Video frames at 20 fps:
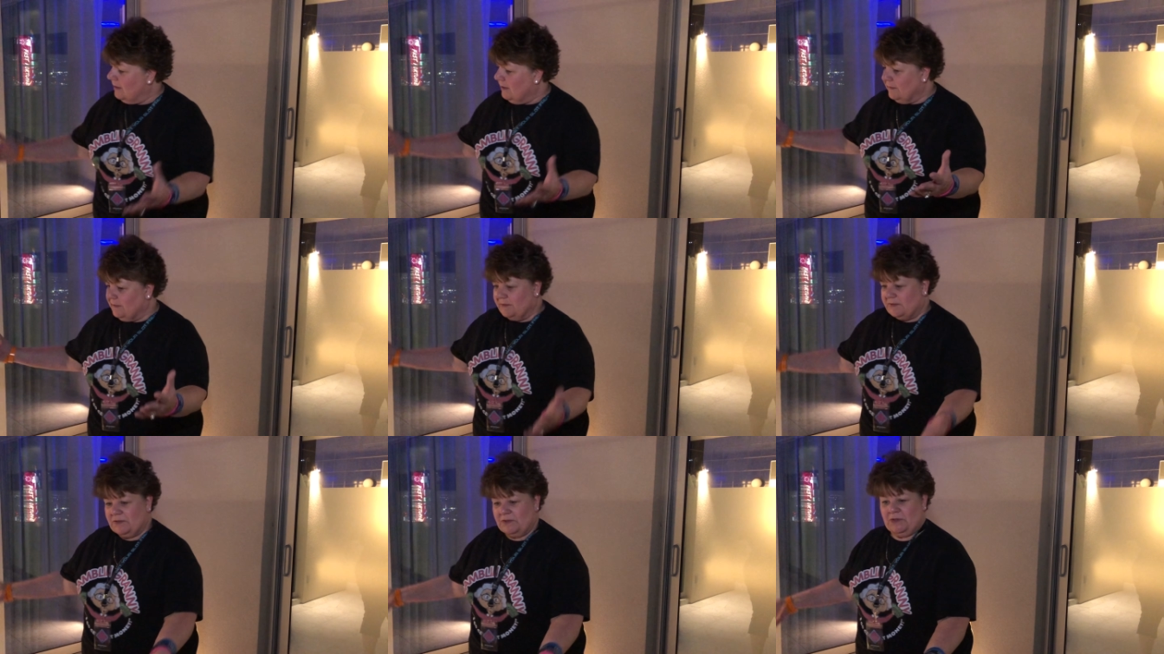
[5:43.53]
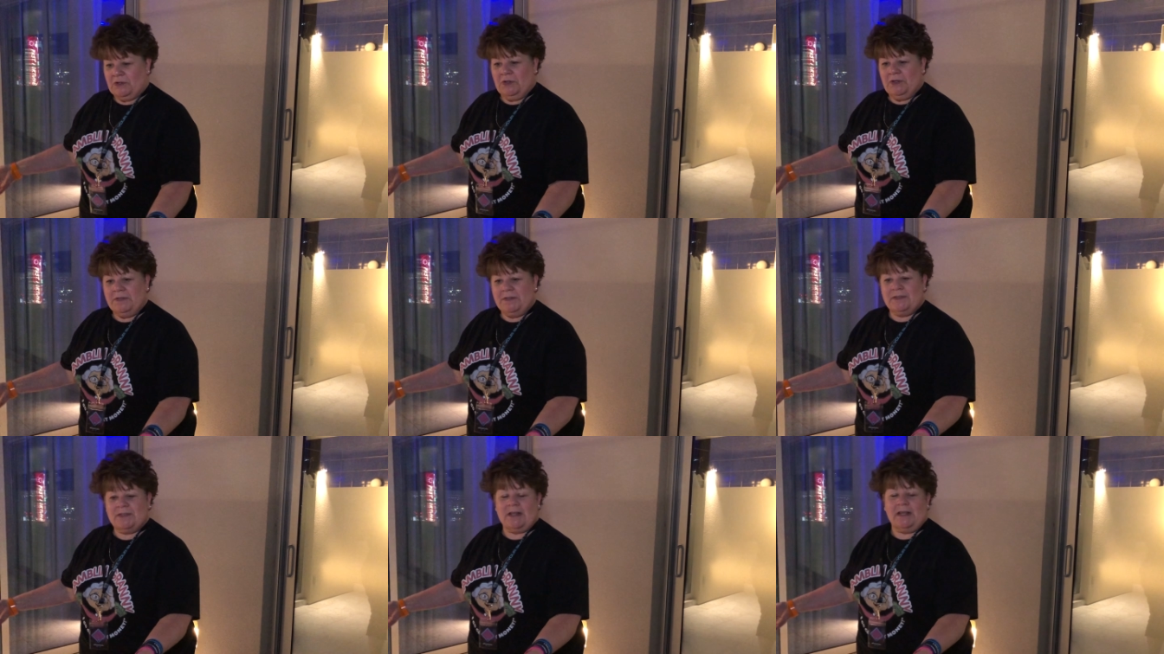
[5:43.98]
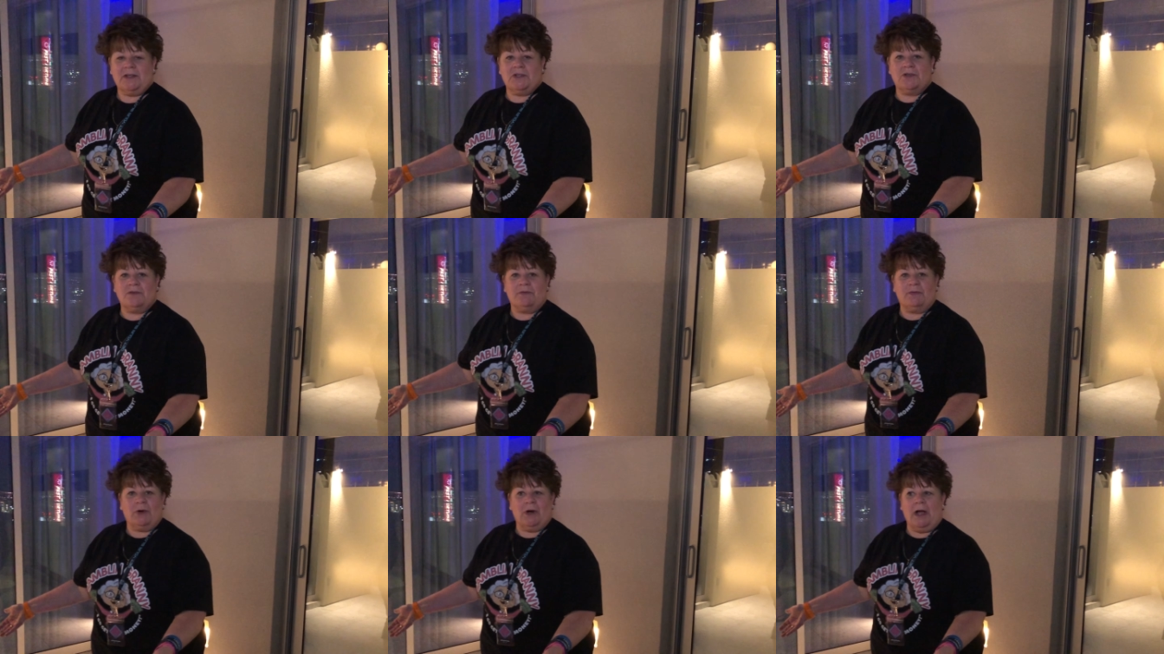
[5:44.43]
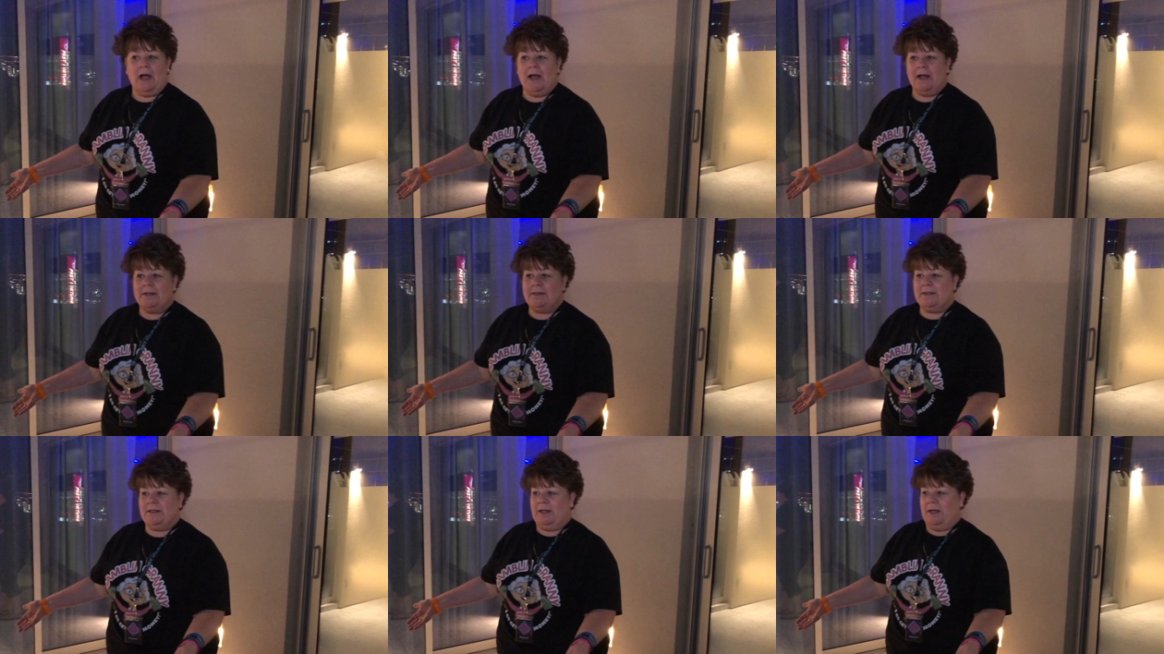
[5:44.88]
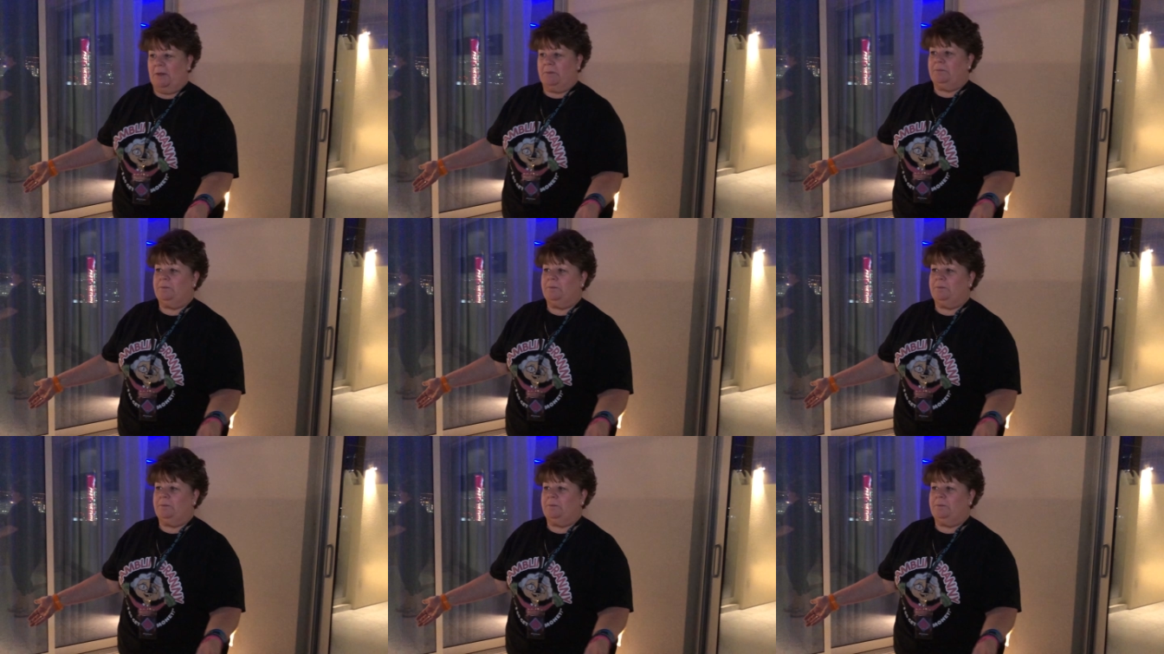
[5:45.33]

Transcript: This is a good section for a hot tub.